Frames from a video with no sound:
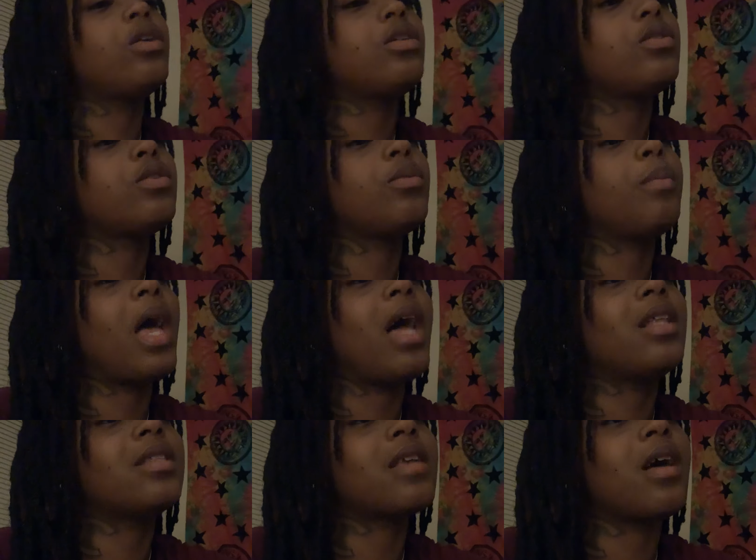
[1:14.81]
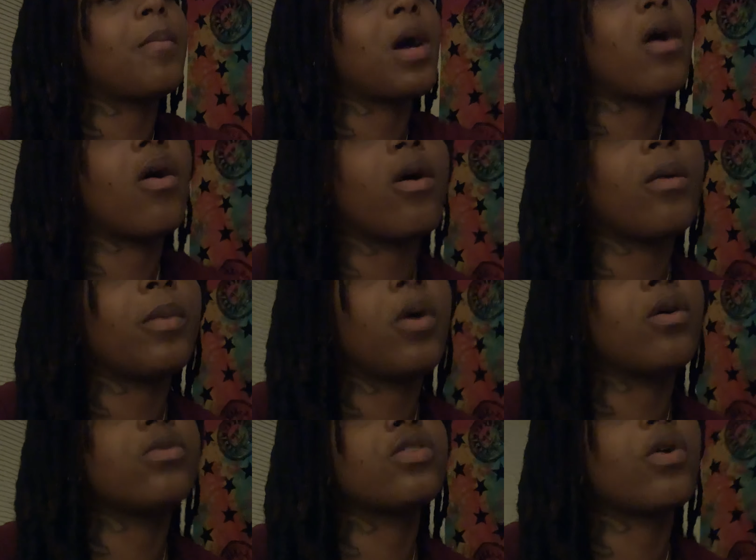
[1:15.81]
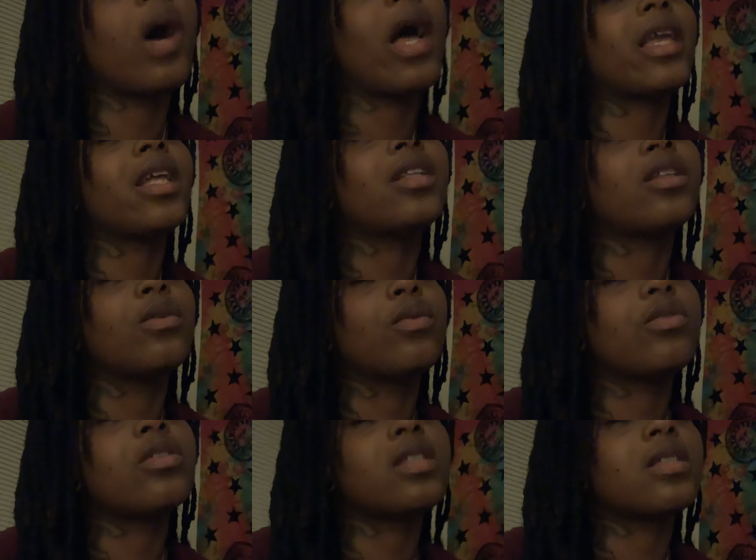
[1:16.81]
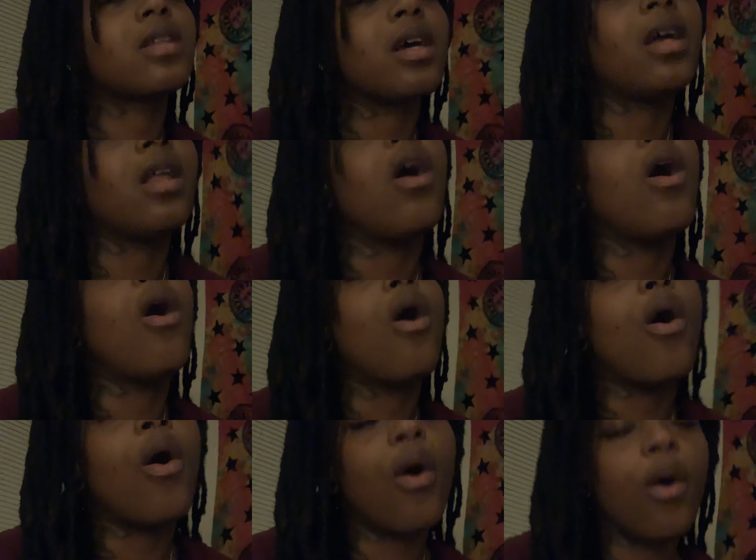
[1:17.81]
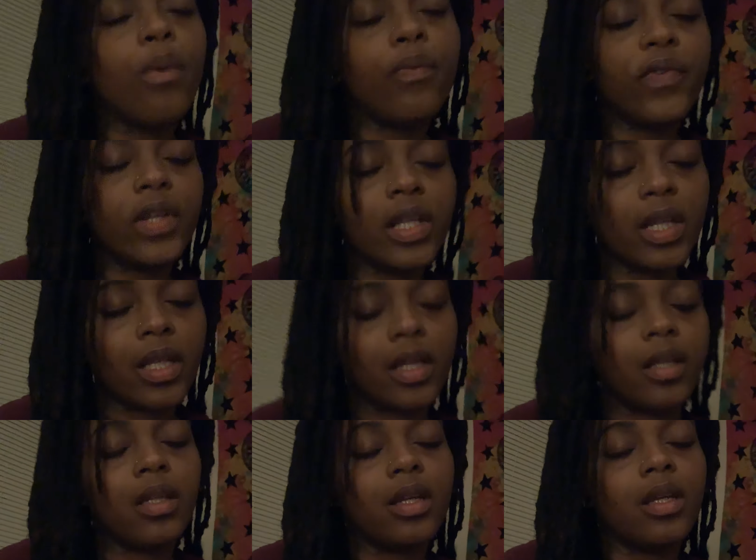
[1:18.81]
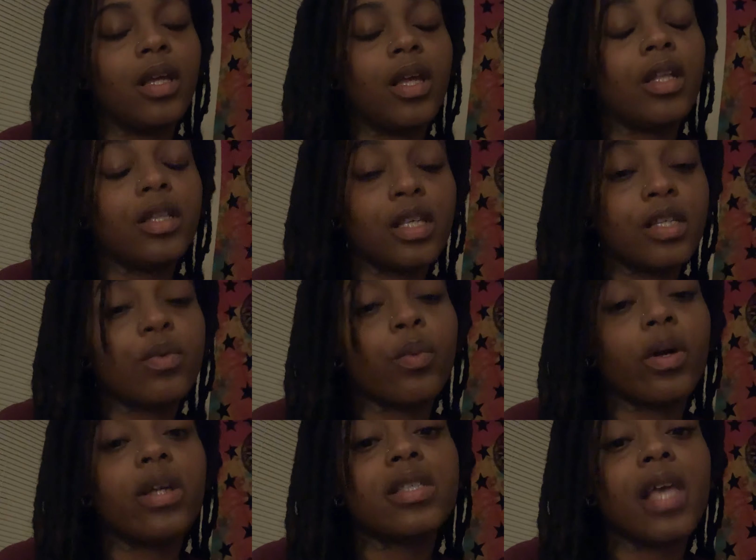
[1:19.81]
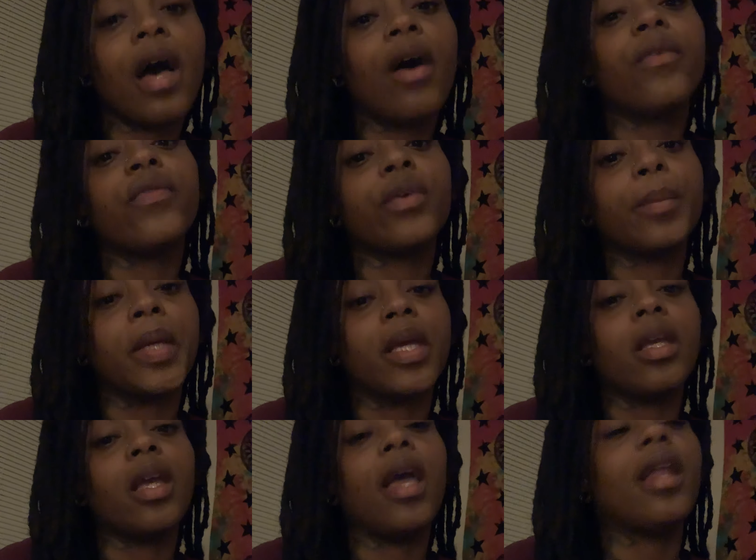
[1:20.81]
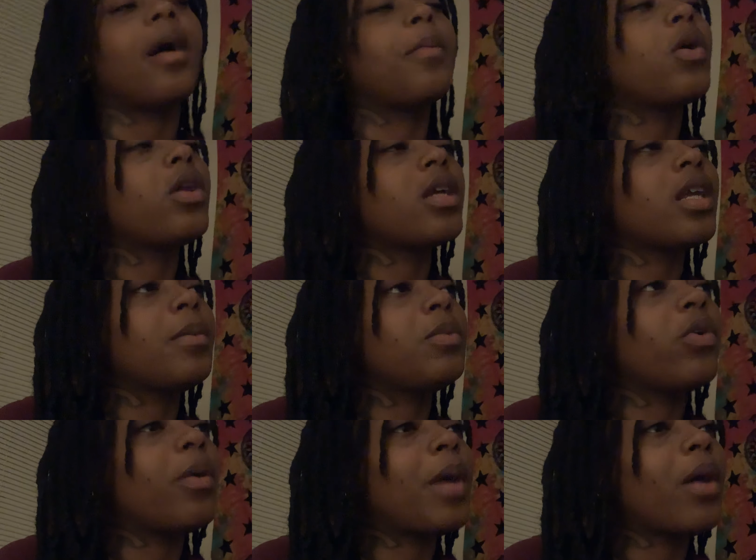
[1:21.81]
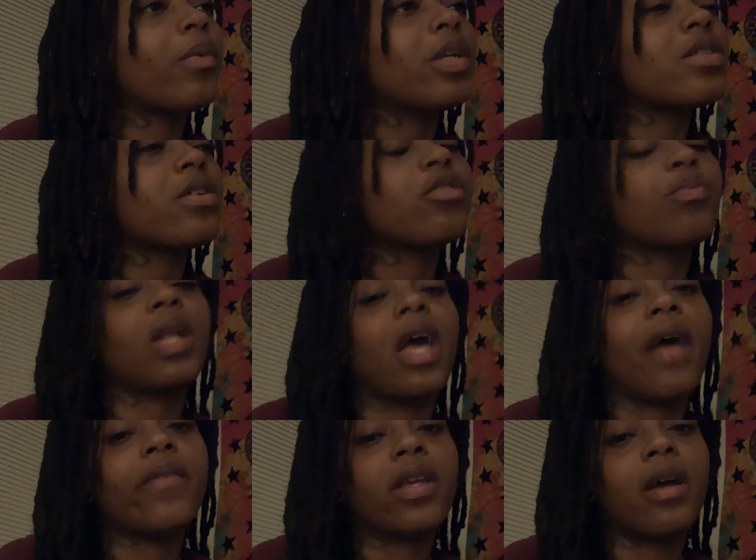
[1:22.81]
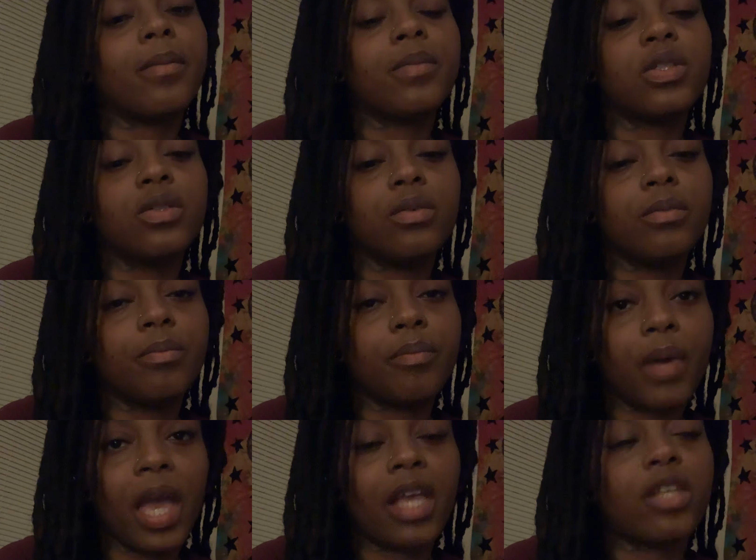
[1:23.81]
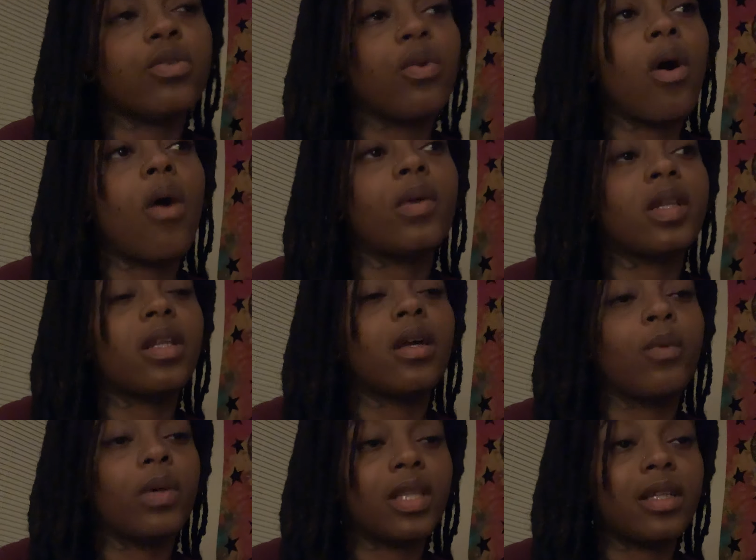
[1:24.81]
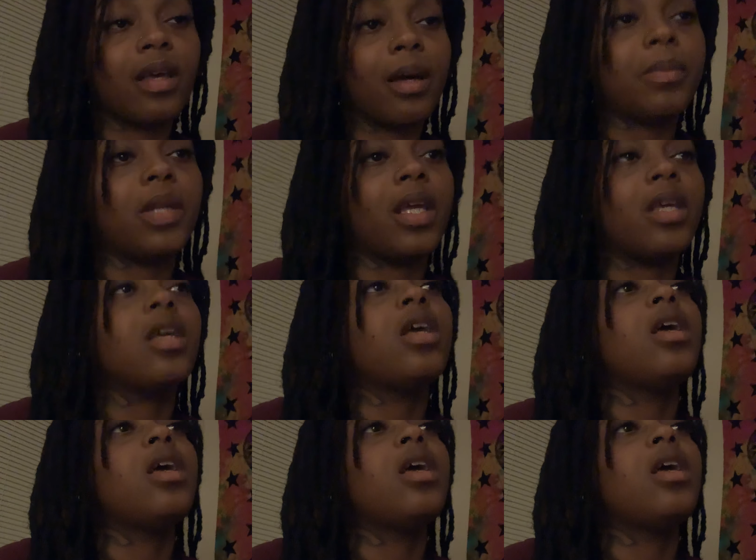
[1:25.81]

to balance out my hormones so I can lose this gut. Hopefully this works out for me, and I'm going to keep doing my research, but I have to come back at you all with an update.